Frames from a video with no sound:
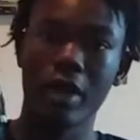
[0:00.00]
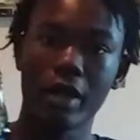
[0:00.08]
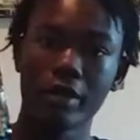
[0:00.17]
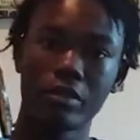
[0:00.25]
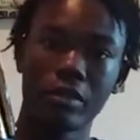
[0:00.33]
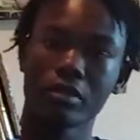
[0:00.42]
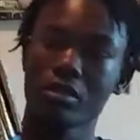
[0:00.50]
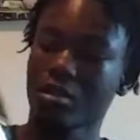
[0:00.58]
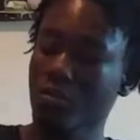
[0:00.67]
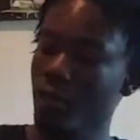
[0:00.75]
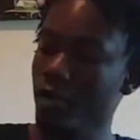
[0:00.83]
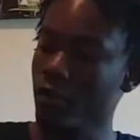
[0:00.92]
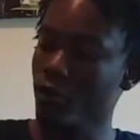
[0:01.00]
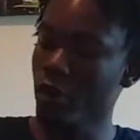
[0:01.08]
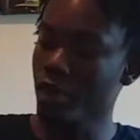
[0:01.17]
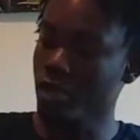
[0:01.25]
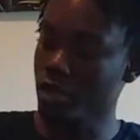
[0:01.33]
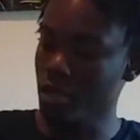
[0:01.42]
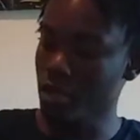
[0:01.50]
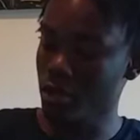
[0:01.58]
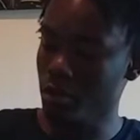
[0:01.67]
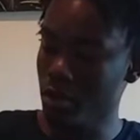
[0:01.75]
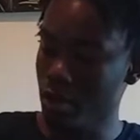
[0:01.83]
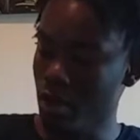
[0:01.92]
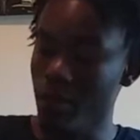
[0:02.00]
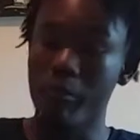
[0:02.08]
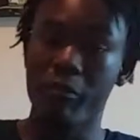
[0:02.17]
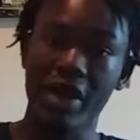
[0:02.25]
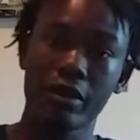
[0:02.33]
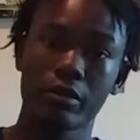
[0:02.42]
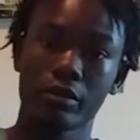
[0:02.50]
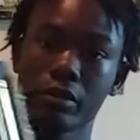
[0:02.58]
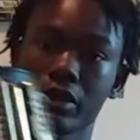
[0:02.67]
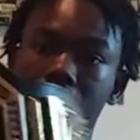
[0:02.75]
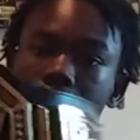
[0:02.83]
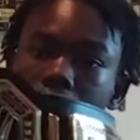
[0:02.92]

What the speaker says: I think this is probably one of the better looking